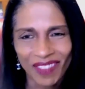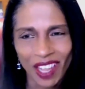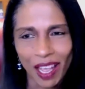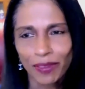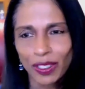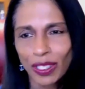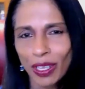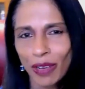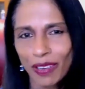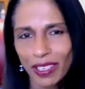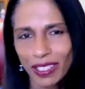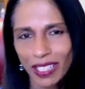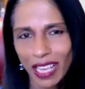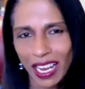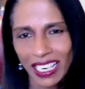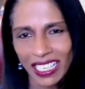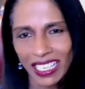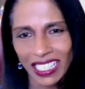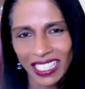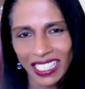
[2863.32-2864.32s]
I'm so
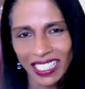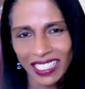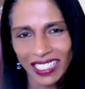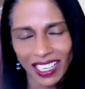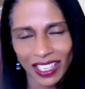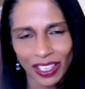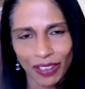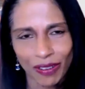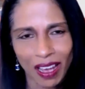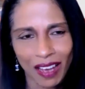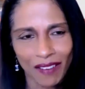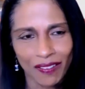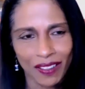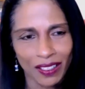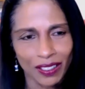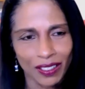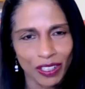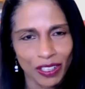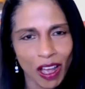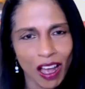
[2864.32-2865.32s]
excited that you have
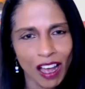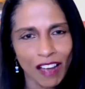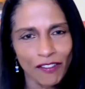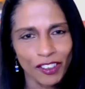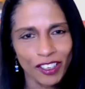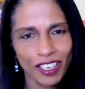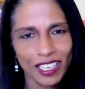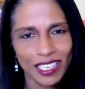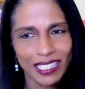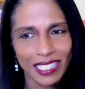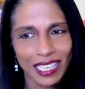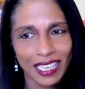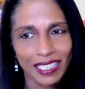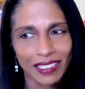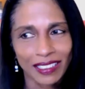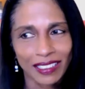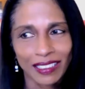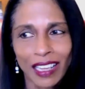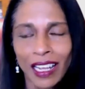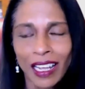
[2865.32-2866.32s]
this to offer us,
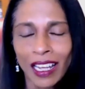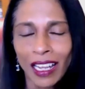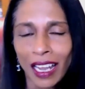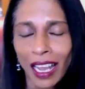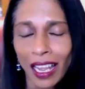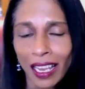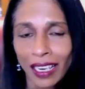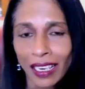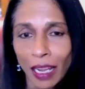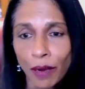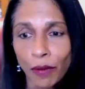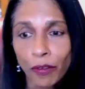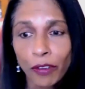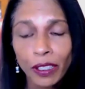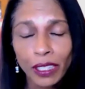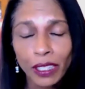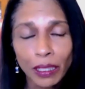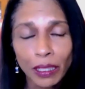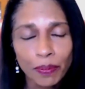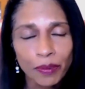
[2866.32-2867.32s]
and I
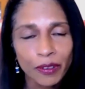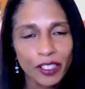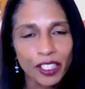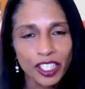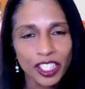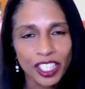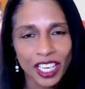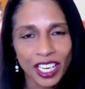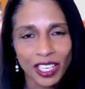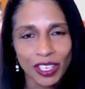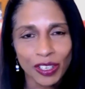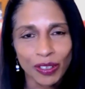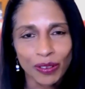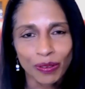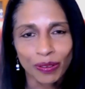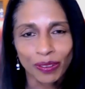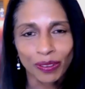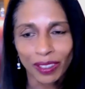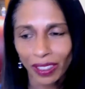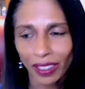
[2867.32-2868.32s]
really appreciate
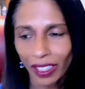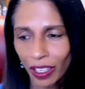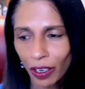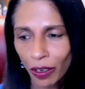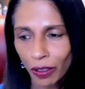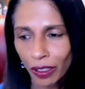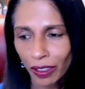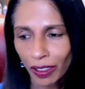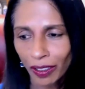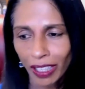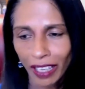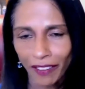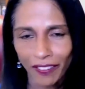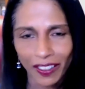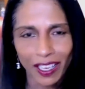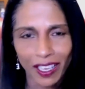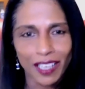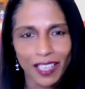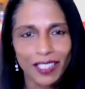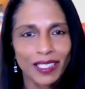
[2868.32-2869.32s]
you
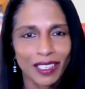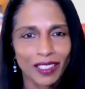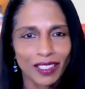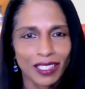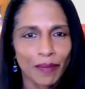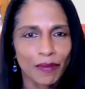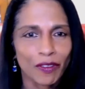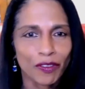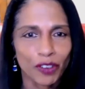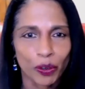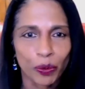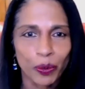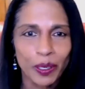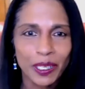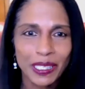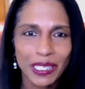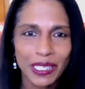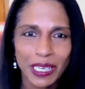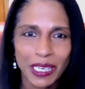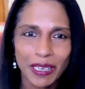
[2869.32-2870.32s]
giving us some of your
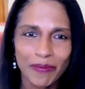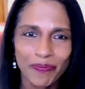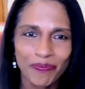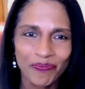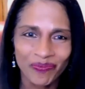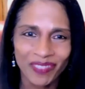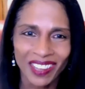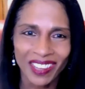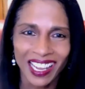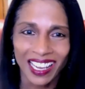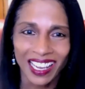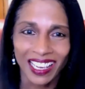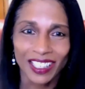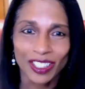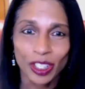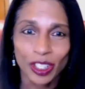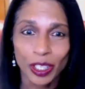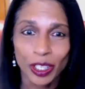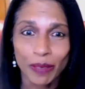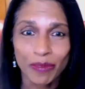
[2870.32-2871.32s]
wisdom in
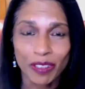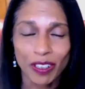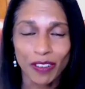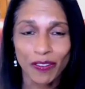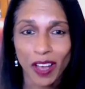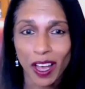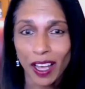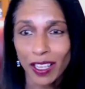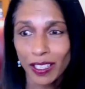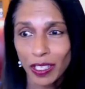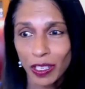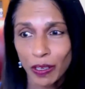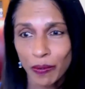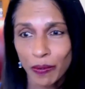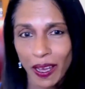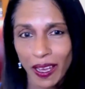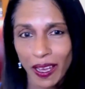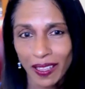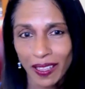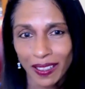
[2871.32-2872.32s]
terms of
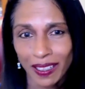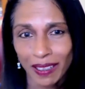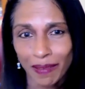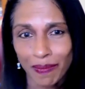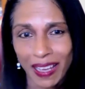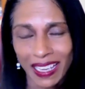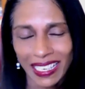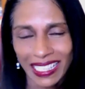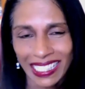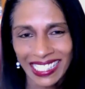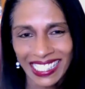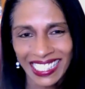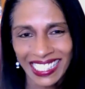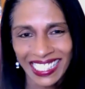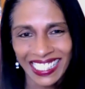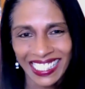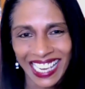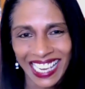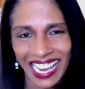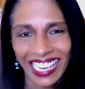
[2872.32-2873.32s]
osteopathic
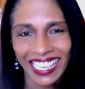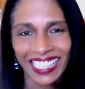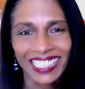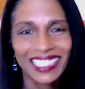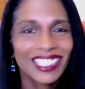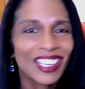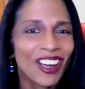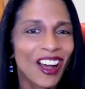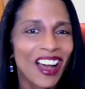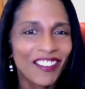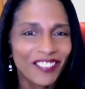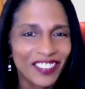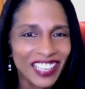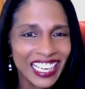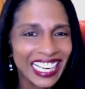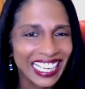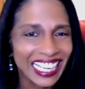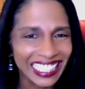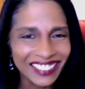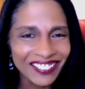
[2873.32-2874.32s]
medicine and
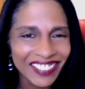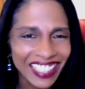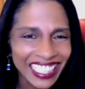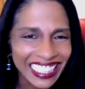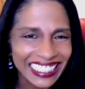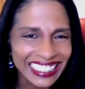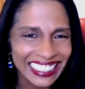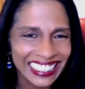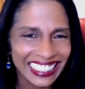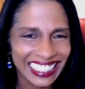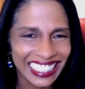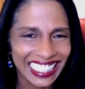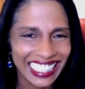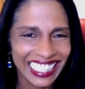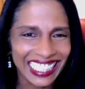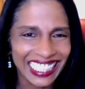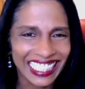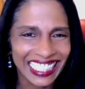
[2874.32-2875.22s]
coffee enemas. Yeah,